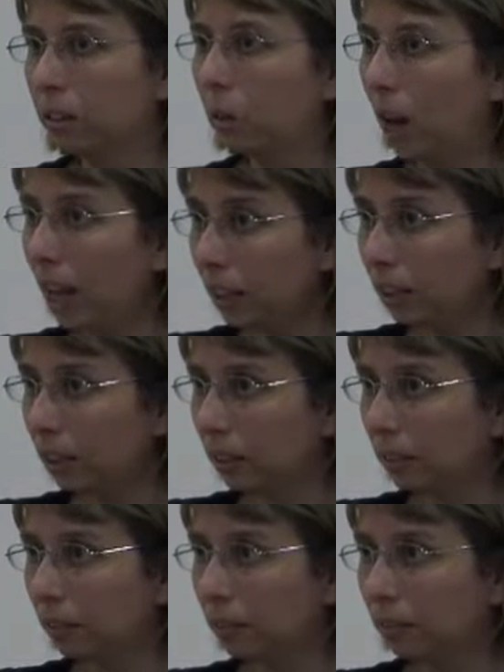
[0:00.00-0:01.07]
Correct?
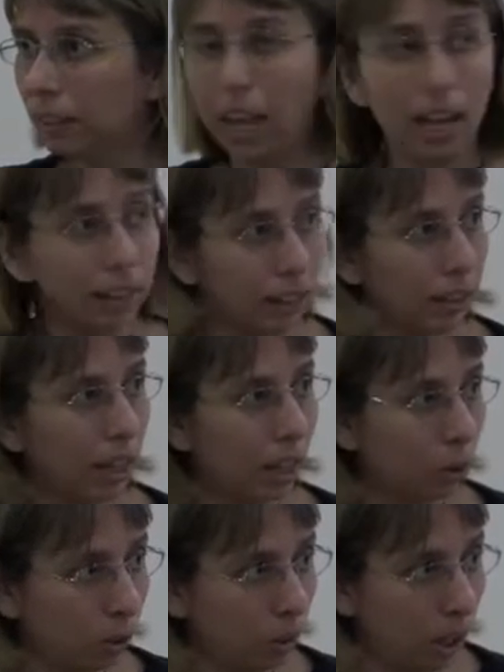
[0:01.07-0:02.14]
Yes,
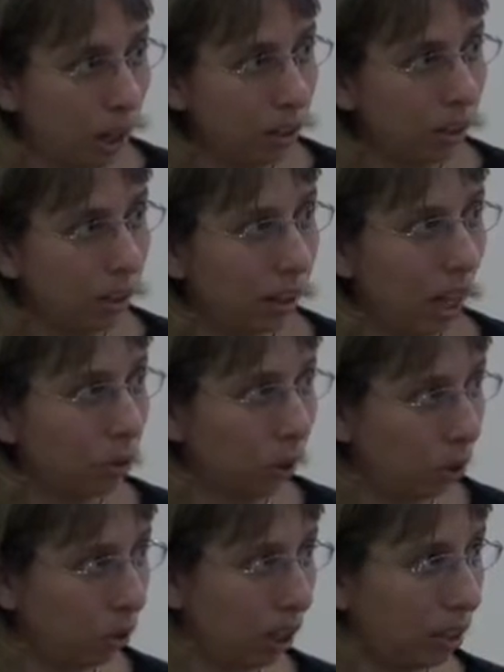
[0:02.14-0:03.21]
that's what you learned? That's
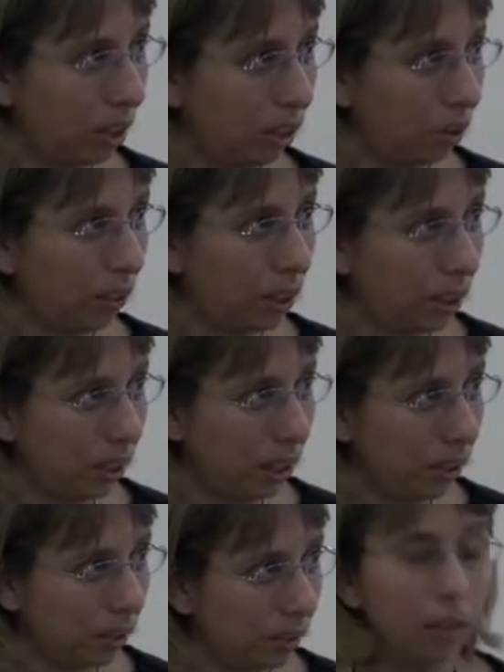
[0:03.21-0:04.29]
what you learned in
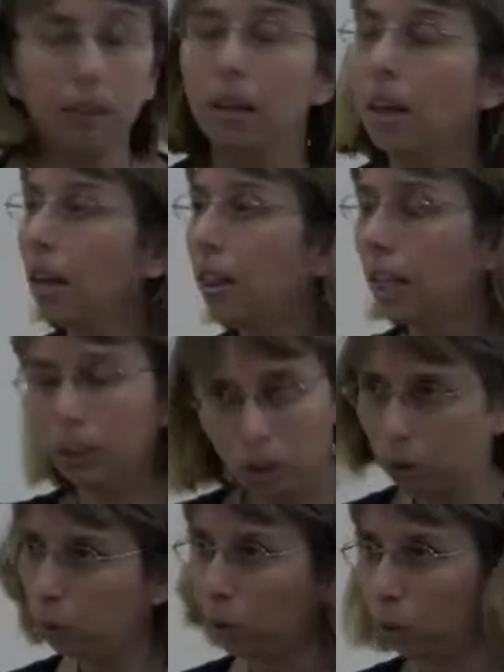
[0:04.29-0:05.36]
university? That's
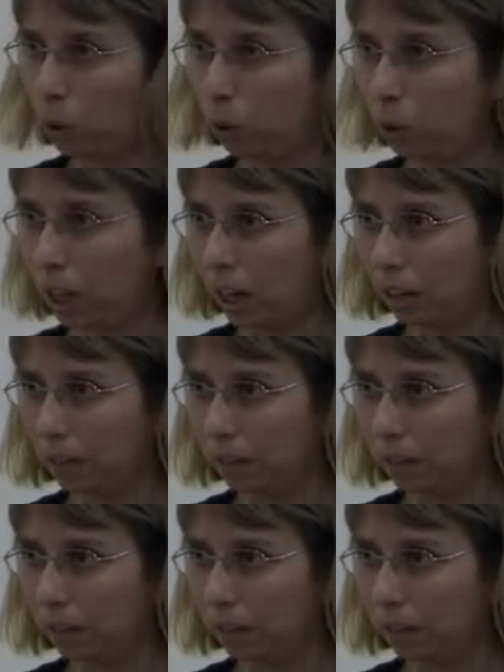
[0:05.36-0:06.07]
not what we do here.